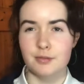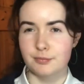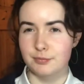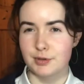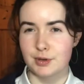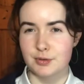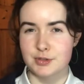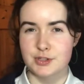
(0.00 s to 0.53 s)

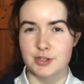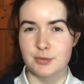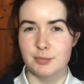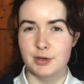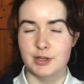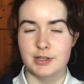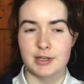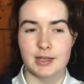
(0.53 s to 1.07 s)
you know,
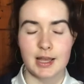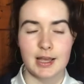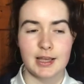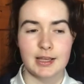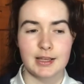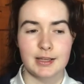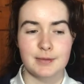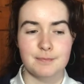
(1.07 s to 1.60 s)
someone
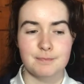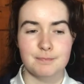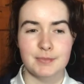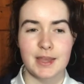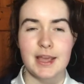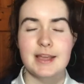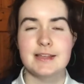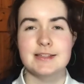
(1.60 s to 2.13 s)
like
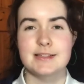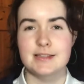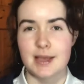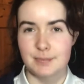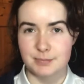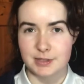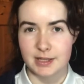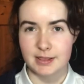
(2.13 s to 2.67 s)

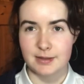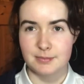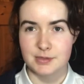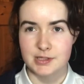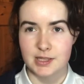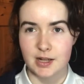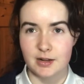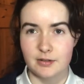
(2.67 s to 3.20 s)
accepting
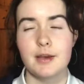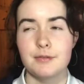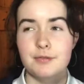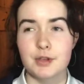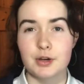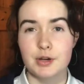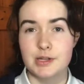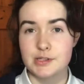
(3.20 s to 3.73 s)
themselves, if
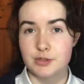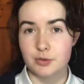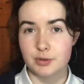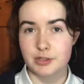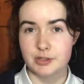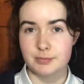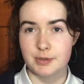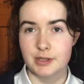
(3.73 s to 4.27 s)
there is
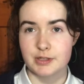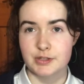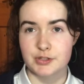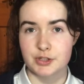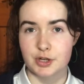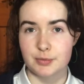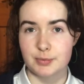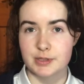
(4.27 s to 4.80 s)
going to be a
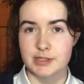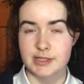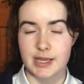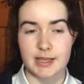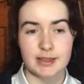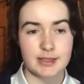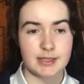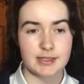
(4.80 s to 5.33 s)
disturbance
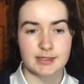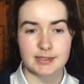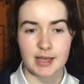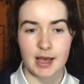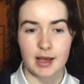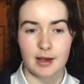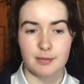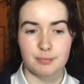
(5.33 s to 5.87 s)
in this
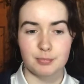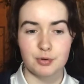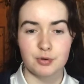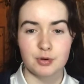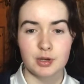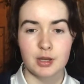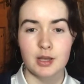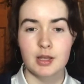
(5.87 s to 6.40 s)

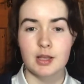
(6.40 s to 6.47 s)
book,